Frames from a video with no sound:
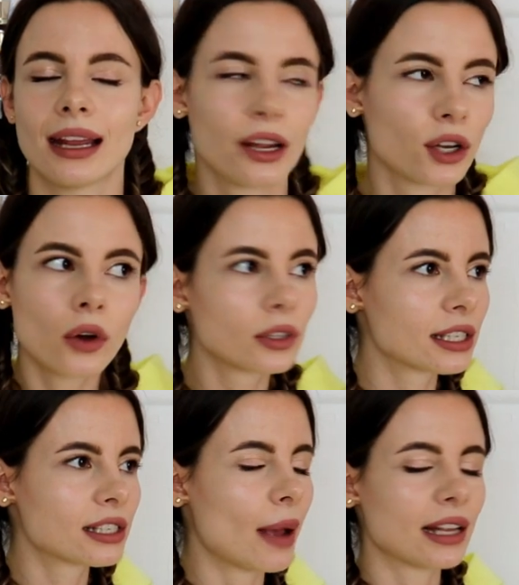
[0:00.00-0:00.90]
And I know it's
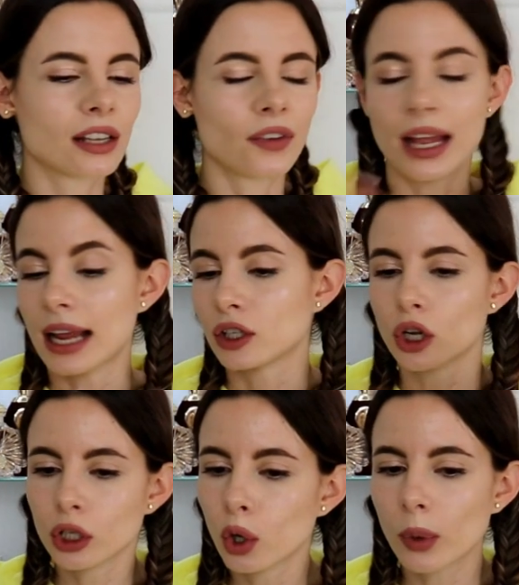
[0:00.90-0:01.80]
expensive and I
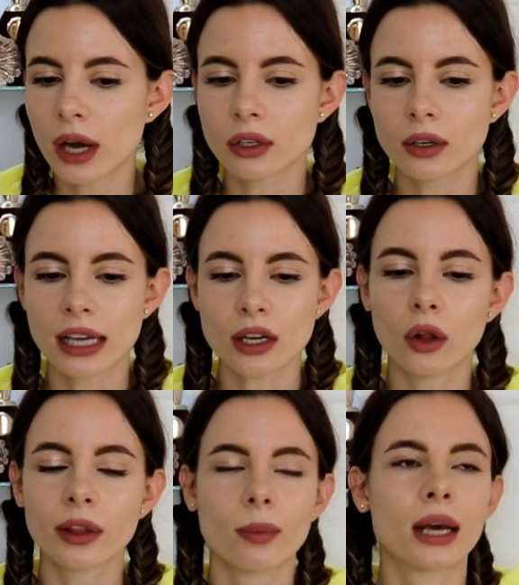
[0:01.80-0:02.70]
don't know where to get
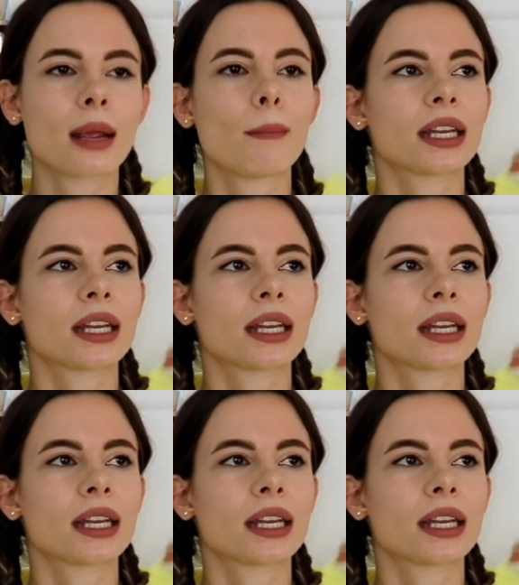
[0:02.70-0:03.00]
all the money,